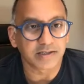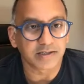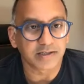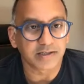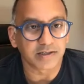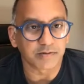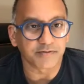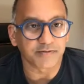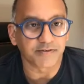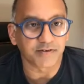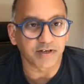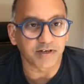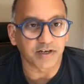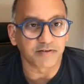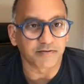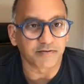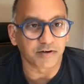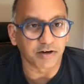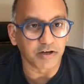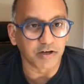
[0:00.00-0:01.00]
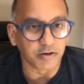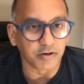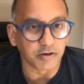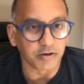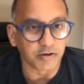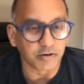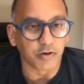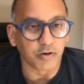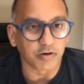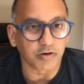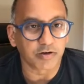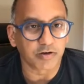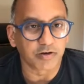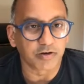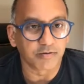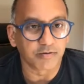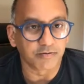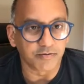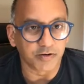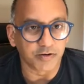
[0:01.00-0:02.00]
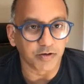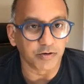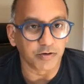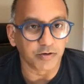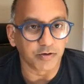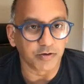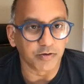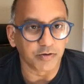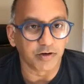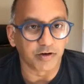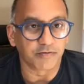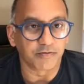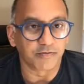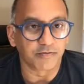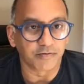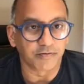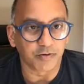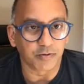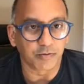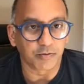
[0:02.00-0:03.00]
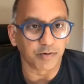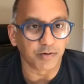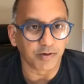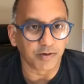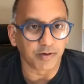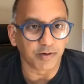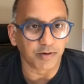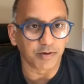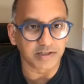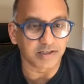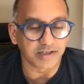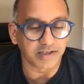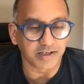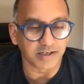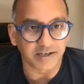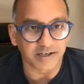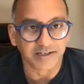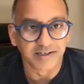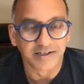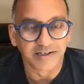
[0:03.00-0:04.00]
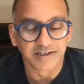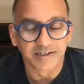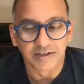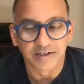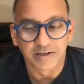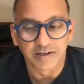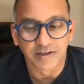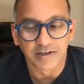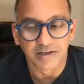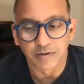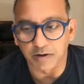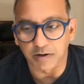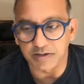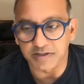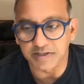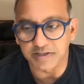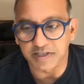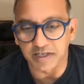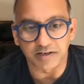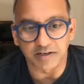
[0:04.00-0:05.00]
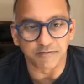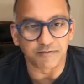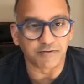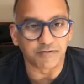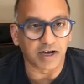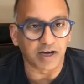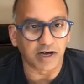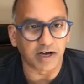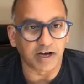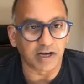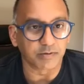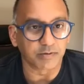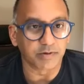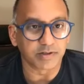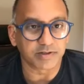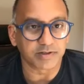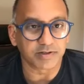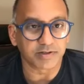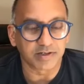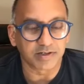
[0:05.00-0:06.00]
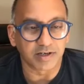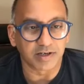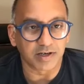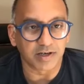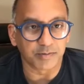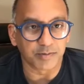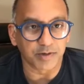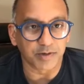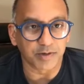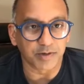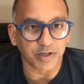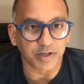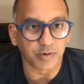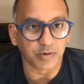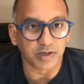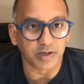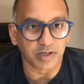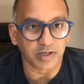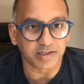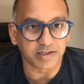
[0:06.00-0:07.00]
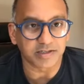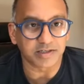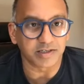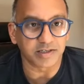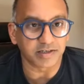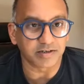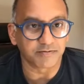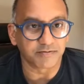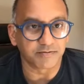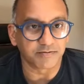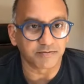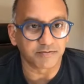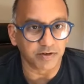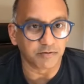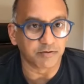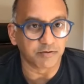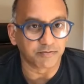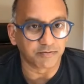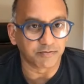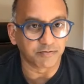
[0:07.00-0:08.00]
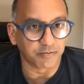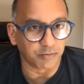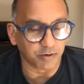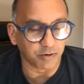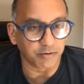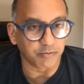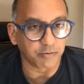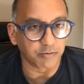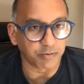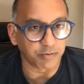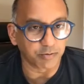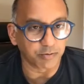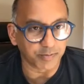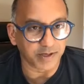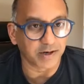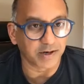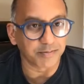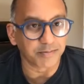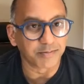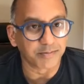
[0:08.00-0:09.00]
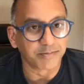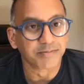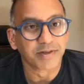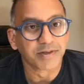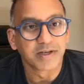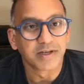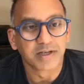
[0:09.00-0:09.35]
So it was a kind of very New York view of the internet, whereas Silicon Valley was a much more holistic view of what it would become.